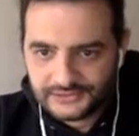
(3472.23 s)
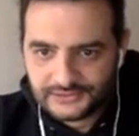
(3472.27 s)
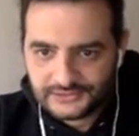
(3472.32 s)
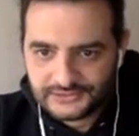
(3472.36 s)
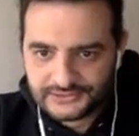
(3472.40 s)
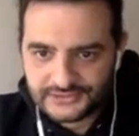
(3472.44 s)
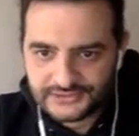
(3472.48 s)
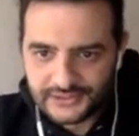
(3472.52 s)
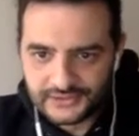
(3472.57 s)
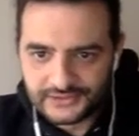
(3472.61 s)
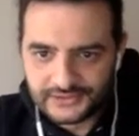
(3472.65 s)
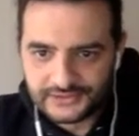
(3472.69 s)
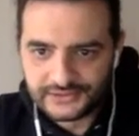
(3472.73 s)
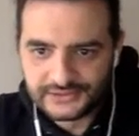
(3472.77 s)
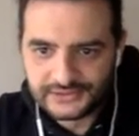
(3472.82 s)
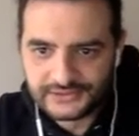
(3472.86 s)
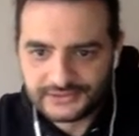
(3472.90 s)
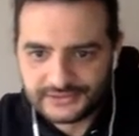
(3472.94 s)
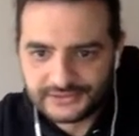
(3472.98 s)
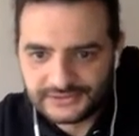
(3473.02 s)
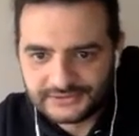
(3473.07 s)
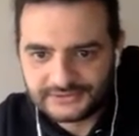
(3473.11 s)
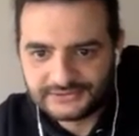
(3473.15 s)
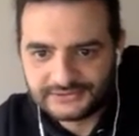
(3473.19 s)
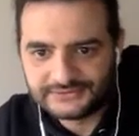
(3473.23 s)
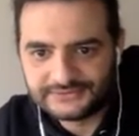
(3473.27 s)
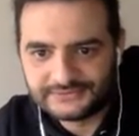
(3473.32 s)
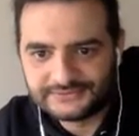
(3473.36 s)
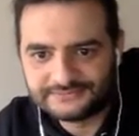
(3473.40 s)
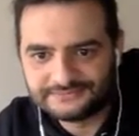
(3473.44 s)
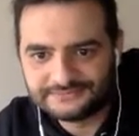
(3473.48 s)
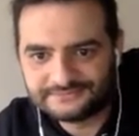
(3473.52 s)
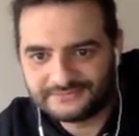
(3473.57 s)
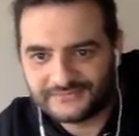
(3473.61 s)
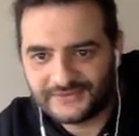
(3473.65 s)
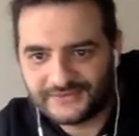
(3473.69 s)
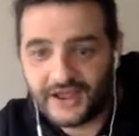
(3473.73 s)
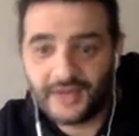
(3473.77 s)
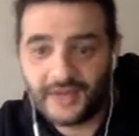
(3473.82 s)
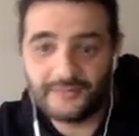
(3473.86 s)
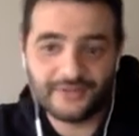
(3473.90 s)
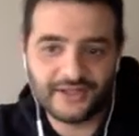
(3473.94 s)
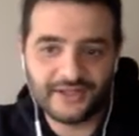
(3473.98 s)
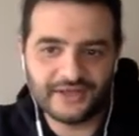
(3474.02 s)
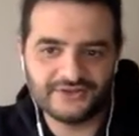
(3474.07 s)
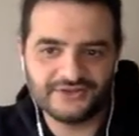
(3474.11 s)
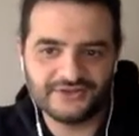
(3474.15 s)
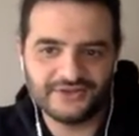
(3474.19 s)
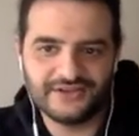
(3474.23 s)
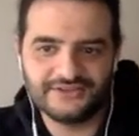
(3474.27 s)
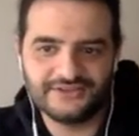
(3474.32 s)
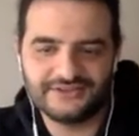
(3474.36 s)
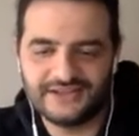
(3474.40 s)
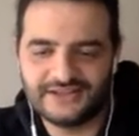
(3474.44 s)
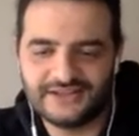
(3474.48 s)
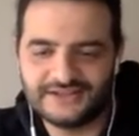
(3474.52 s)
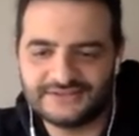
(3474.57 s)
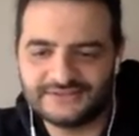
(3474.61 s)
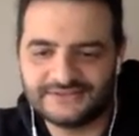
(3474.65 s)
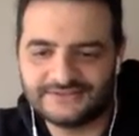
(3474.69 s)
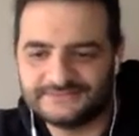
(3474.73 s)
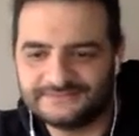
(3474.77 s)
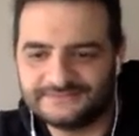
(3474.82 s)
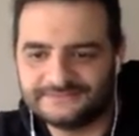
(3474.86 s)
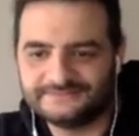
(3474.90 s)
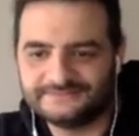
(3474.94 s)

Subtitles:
So, I'm glad you guys liked it.